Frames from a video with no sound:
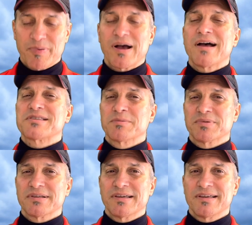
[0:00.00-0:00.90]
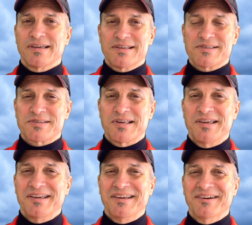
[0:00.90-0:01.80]
possibly, as
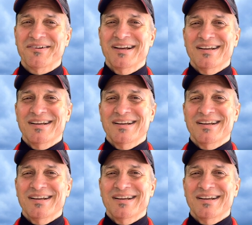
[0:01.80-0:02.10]
you know,